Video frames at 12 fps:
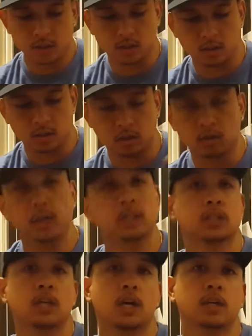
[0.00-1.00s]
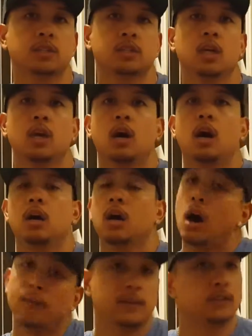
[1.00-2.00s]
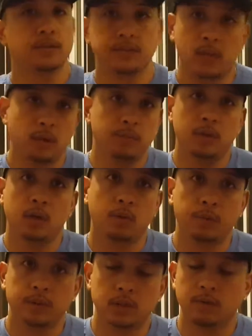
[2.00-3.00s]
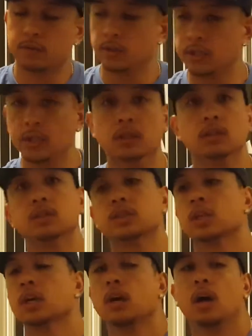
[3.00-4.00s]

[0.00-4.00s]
think that they're great socks. Obviously, if the NBA went with them for years,